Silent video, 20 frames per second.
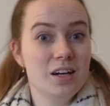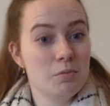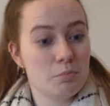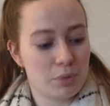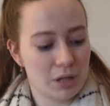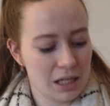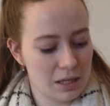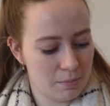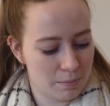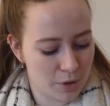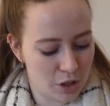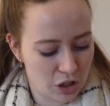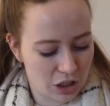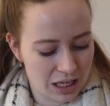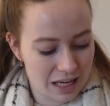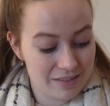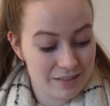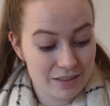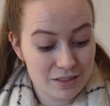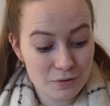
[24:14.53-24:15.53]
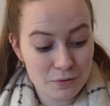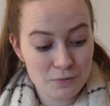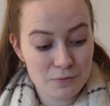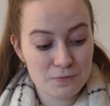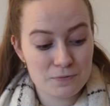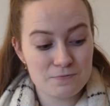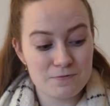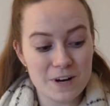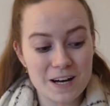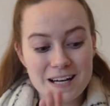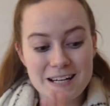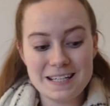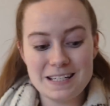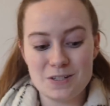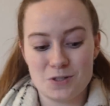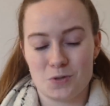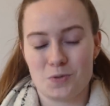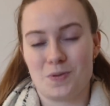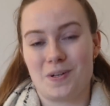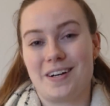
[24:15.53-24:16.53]
brilliant book. And then the
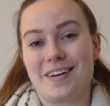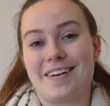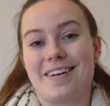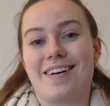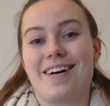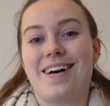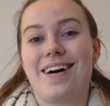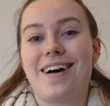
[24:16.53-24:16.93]
final one.